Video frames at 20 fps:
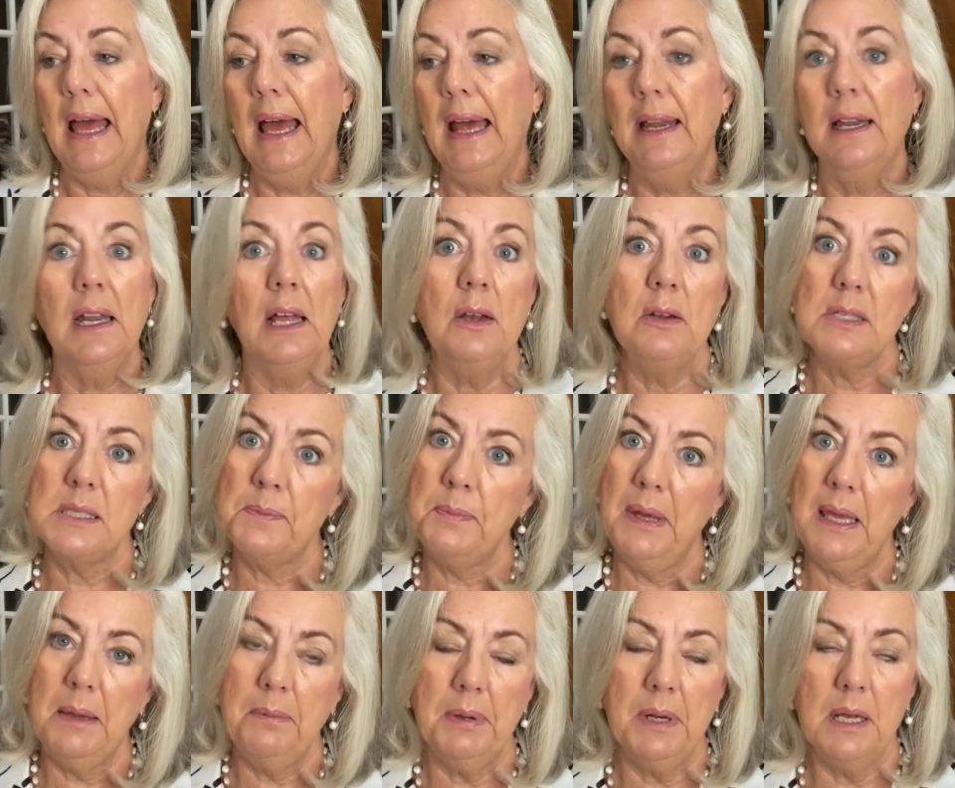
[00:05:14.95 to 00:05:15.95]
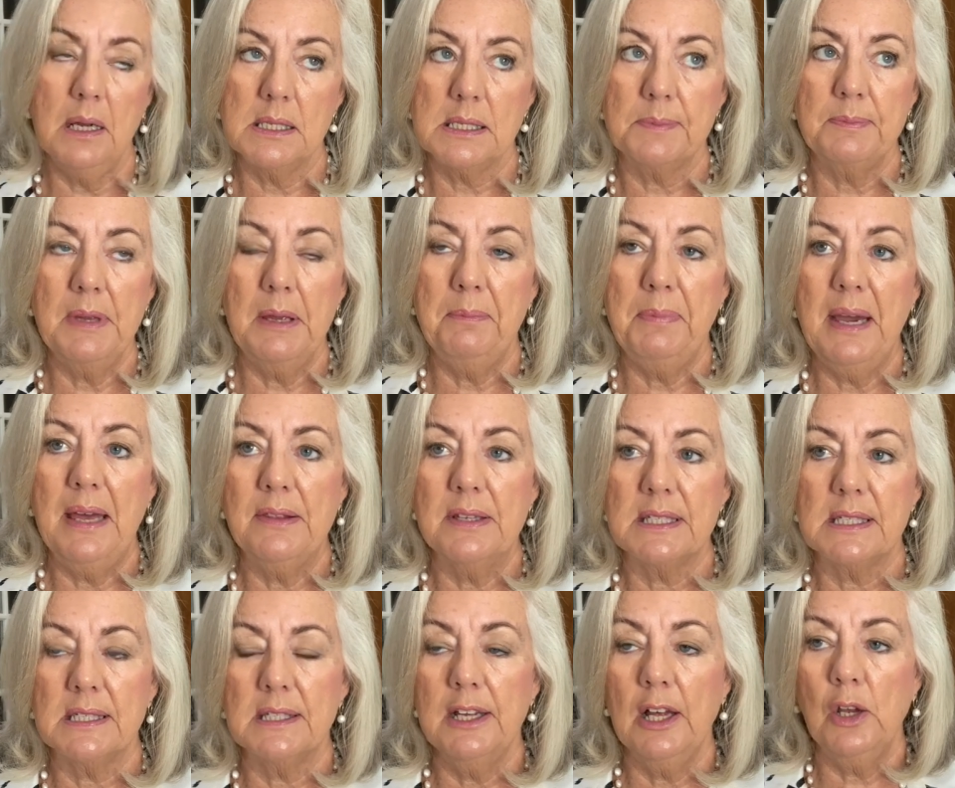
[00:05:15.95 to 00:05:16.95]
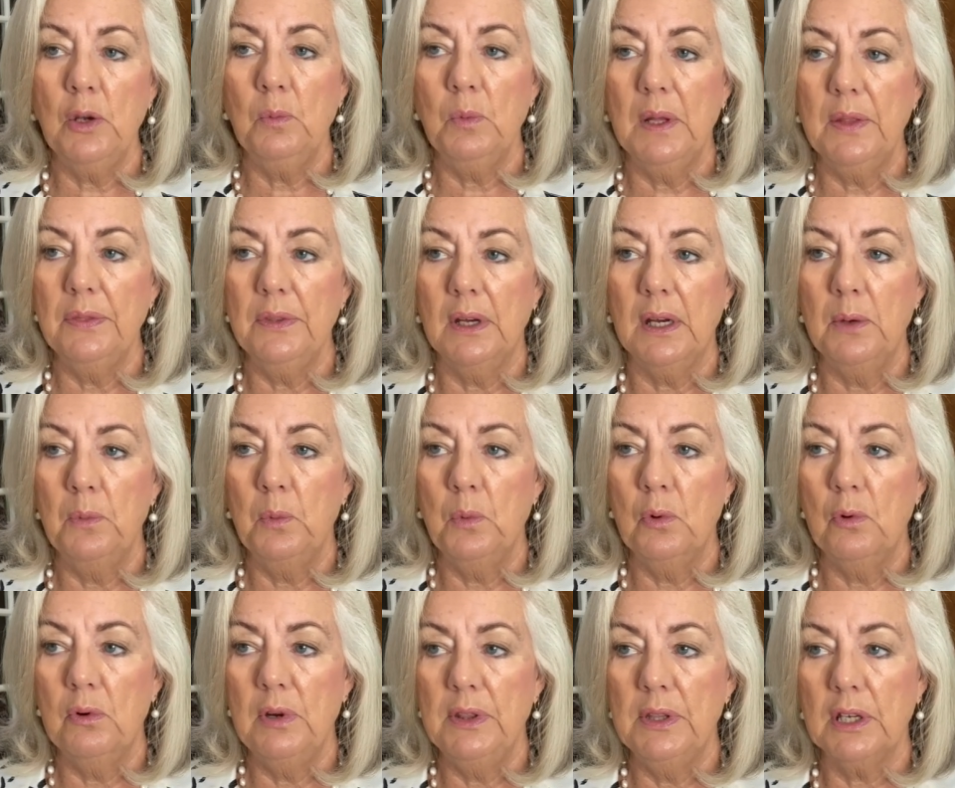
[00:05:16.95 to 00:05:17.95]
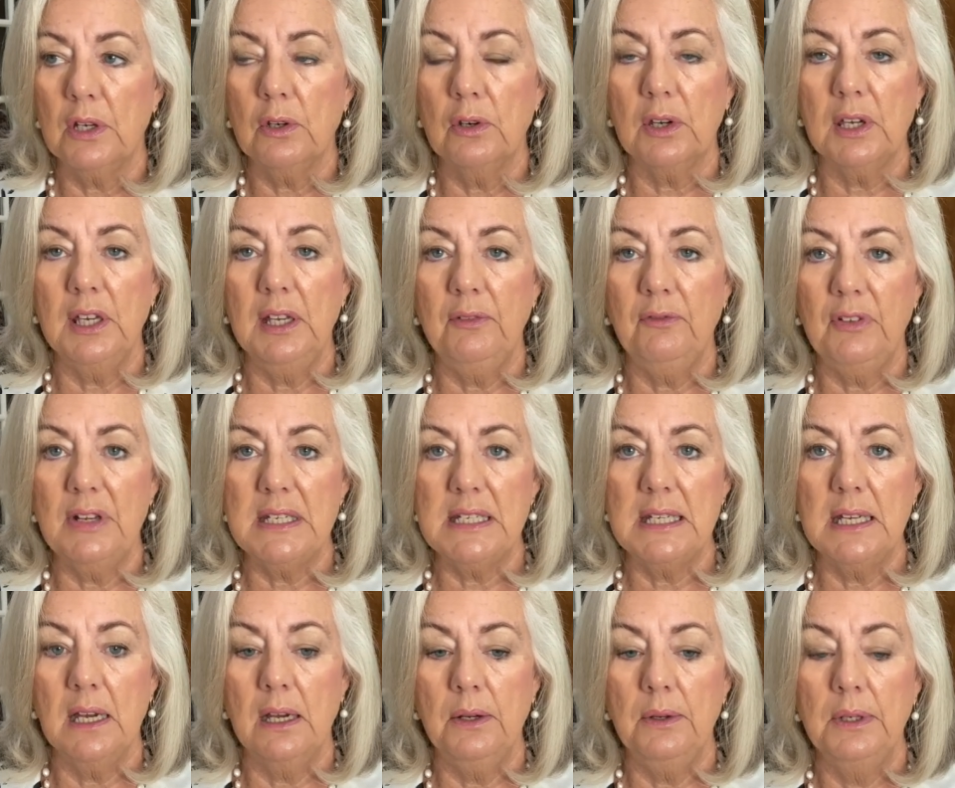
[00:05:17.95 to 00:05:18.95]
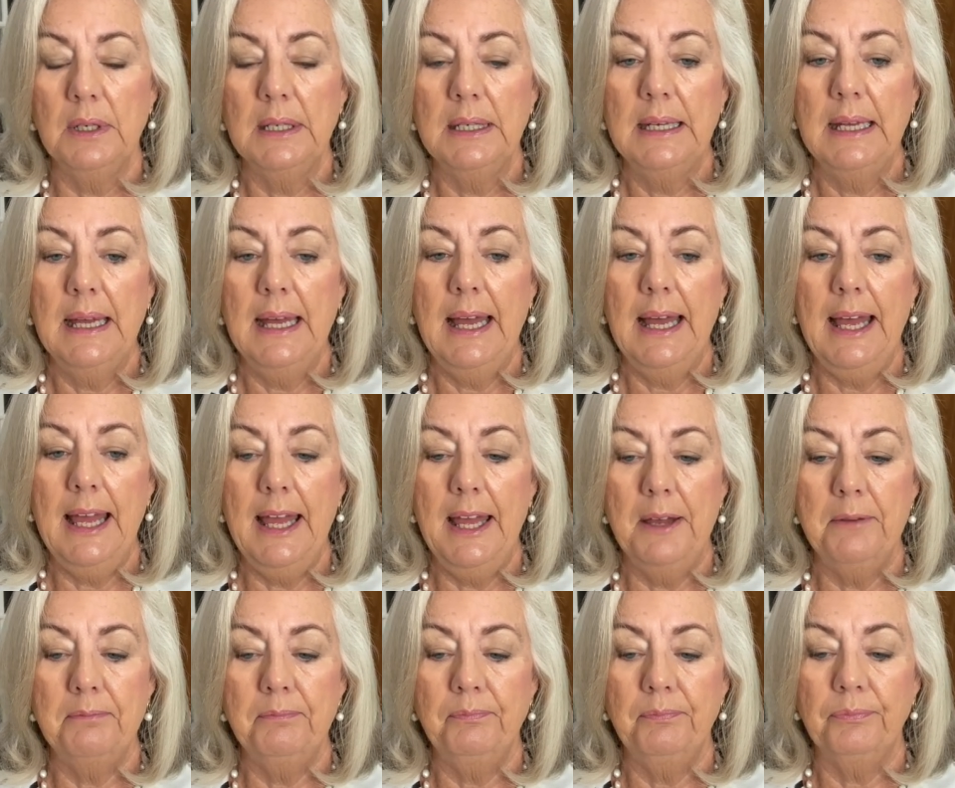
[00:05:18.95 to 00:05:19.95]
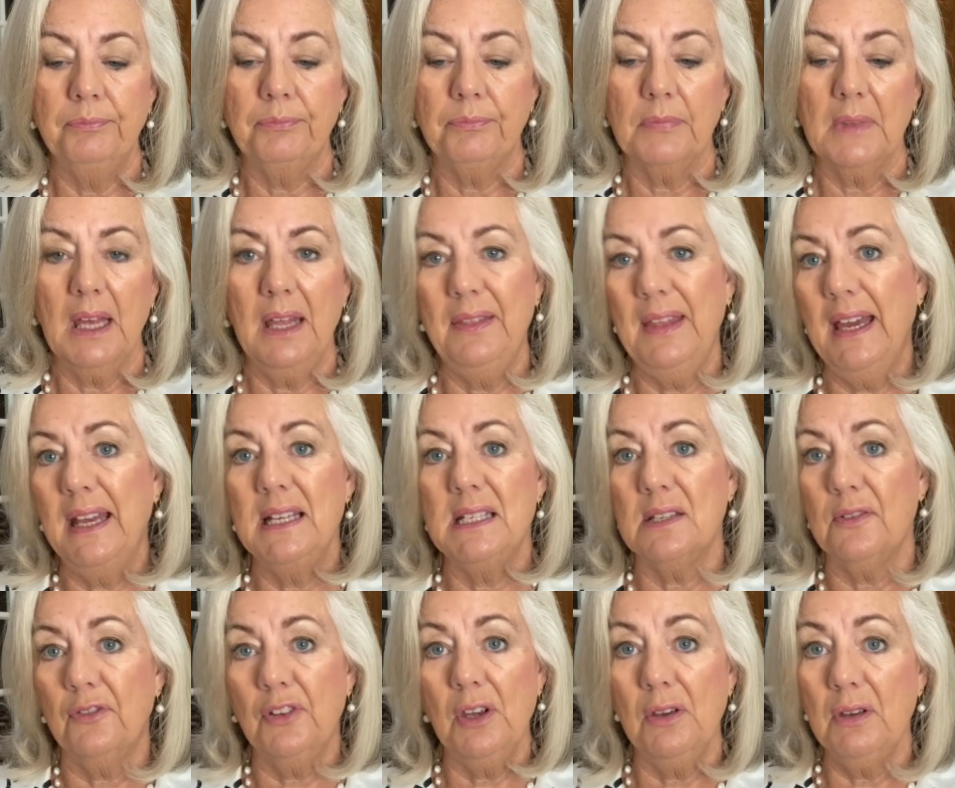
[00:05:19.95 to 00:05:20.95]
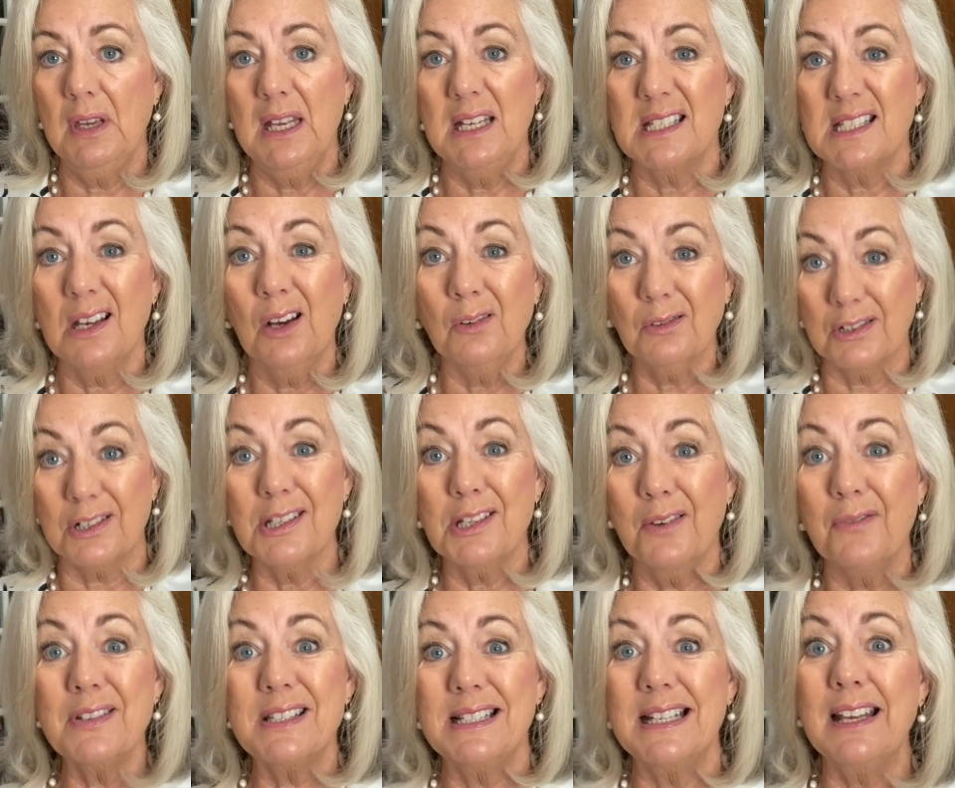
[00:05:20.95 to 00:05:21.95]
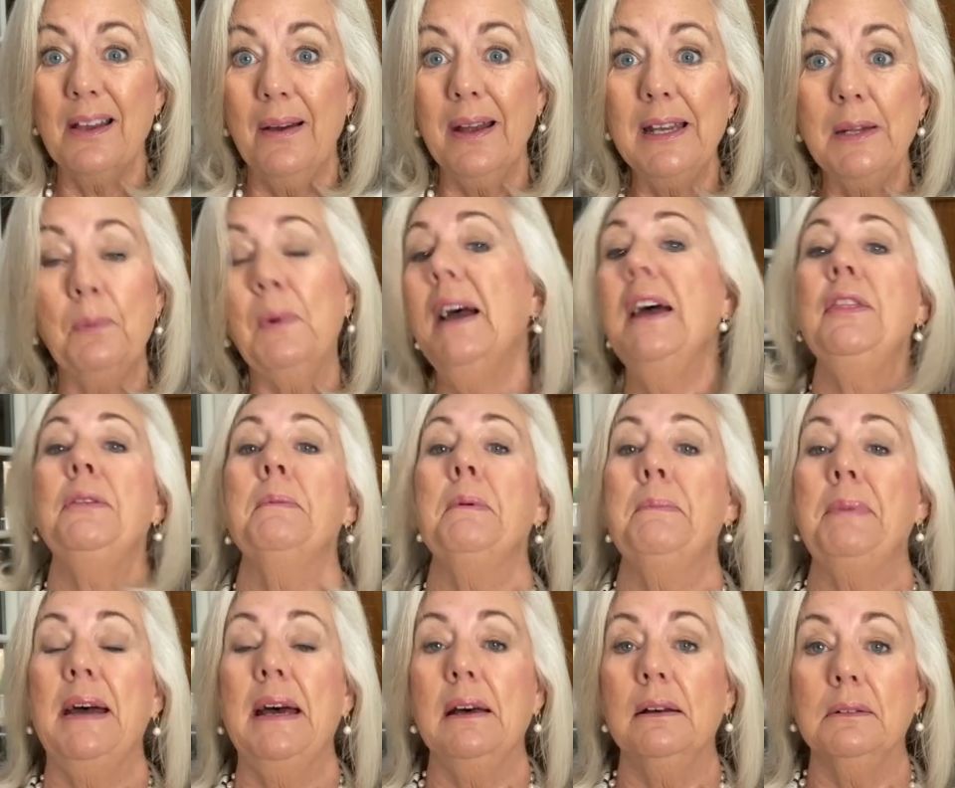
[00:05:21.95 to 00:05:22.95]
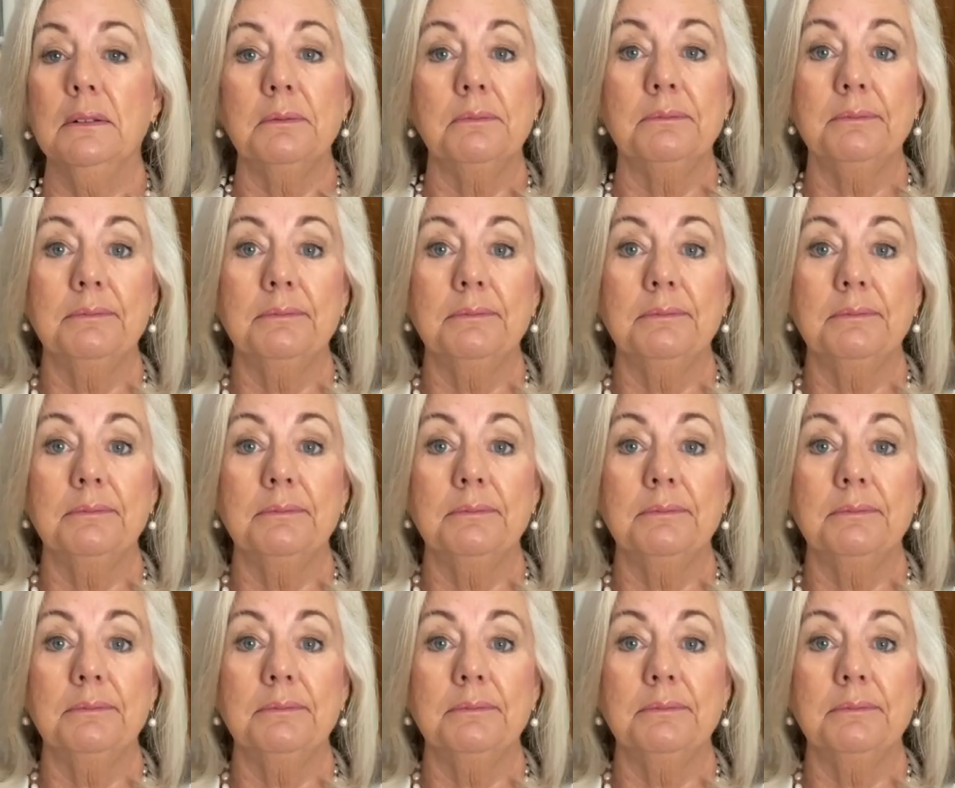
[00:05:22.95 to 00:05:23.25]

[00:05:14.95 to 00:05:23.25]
And loads of people asked me about the snow one that I wore in the cooking video. And that is a few years old, because obviously you only wear them about